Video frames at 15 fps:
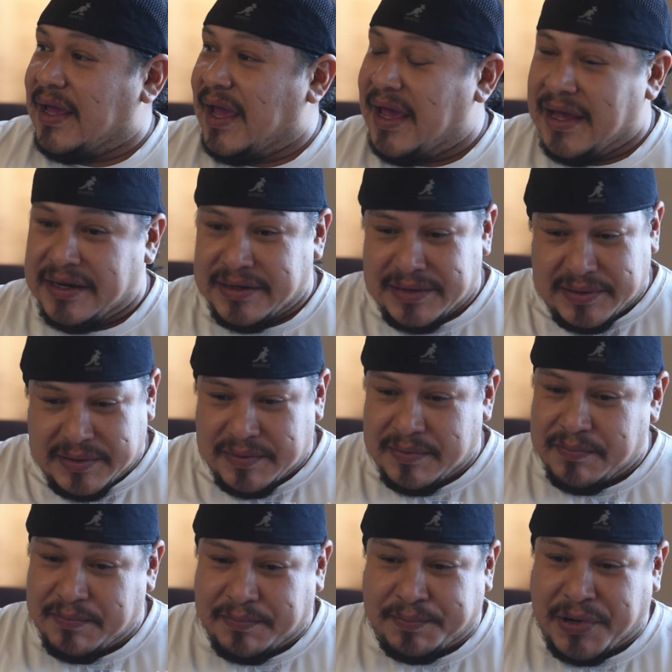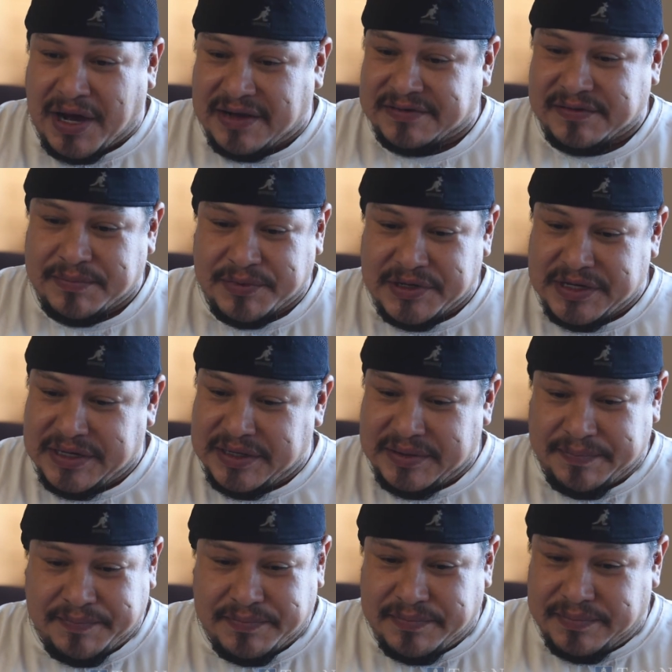And
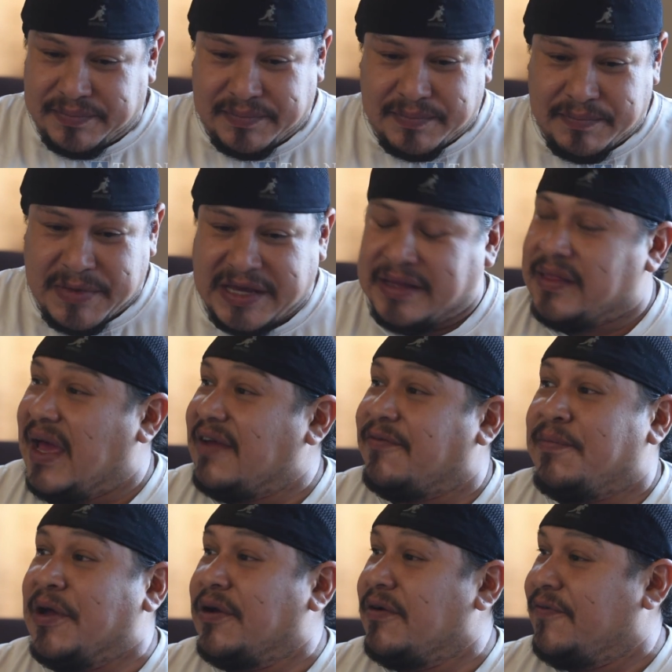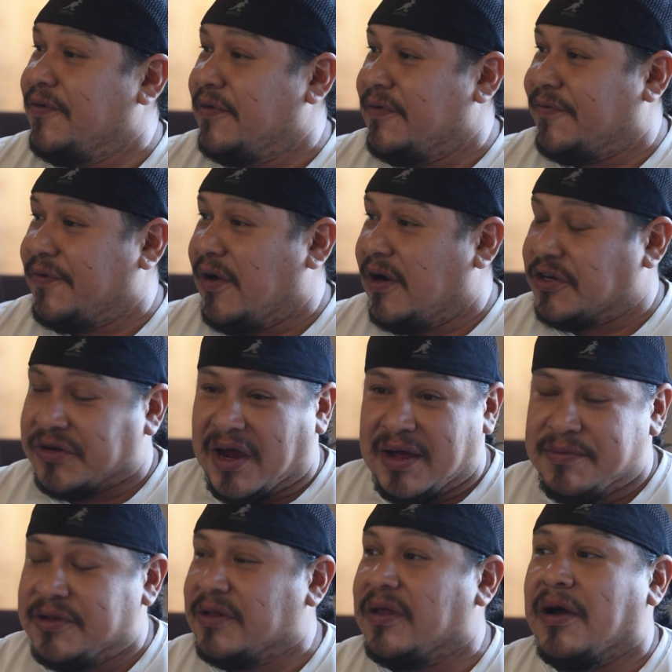possibly make life better for, the, for our
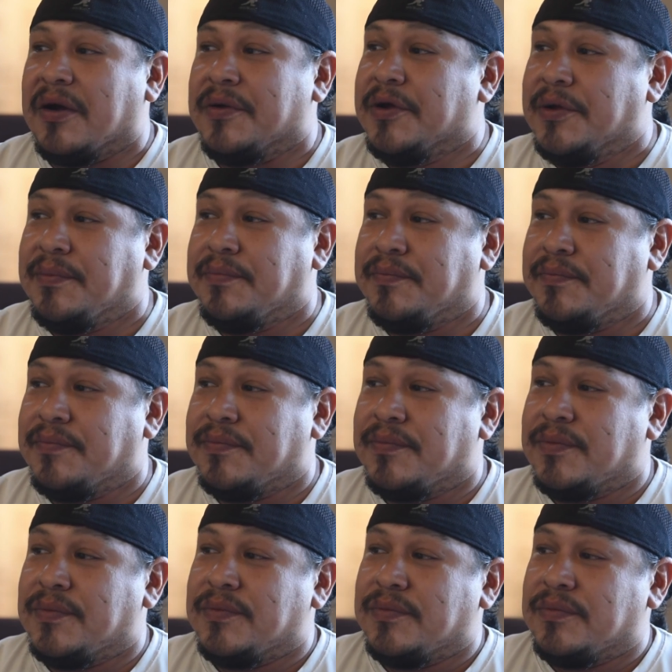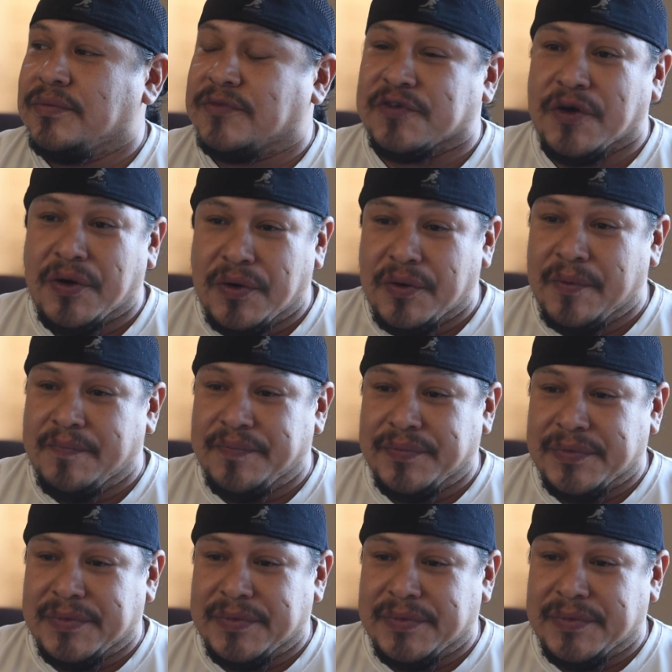tribe in the long run. So